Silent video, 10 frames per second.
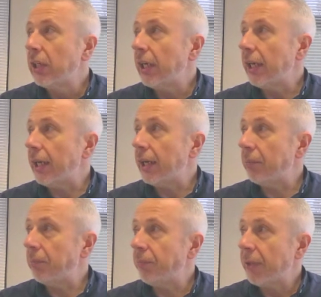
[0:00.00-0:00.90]

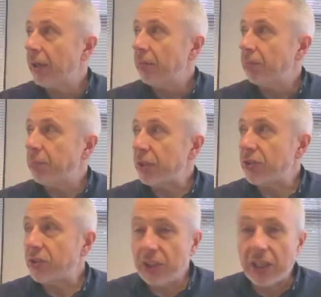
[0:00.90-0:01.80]
But
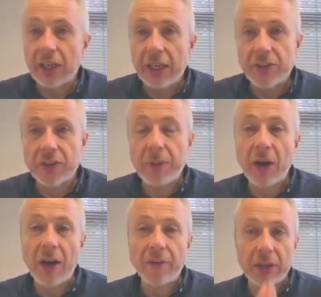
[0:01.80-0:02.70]
it's about
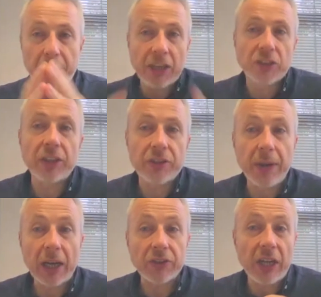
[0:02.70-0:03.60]
having a passion. It's
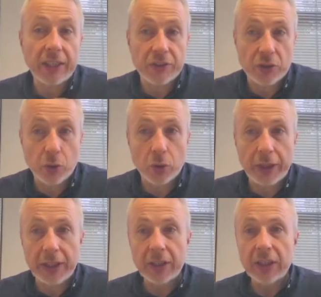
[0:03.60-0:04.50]
about telling a
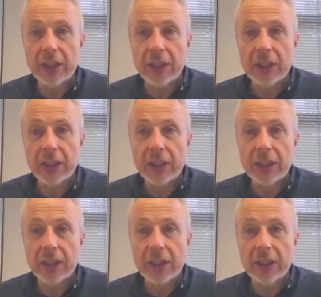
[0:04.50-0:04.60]
story.